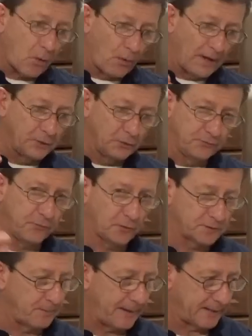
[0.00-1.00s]
when you
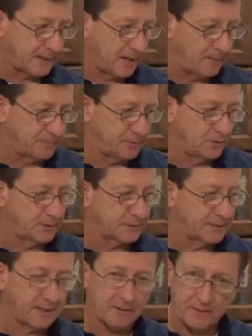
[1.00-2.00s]
fold it back up, you can
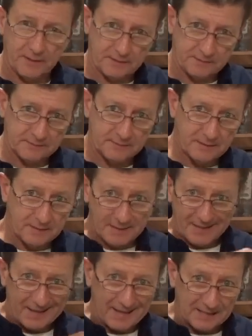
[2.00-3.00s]
carry it
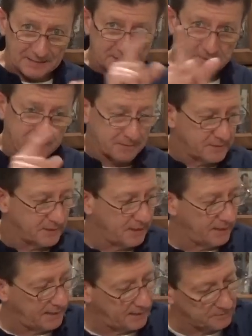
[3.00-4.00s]
as the
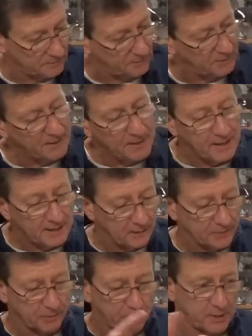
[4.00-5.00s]
handle. Now
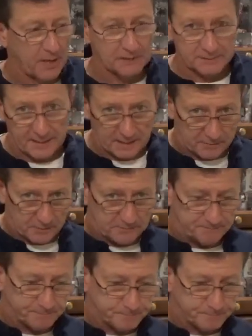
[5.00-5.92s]
we're gonna put it all together,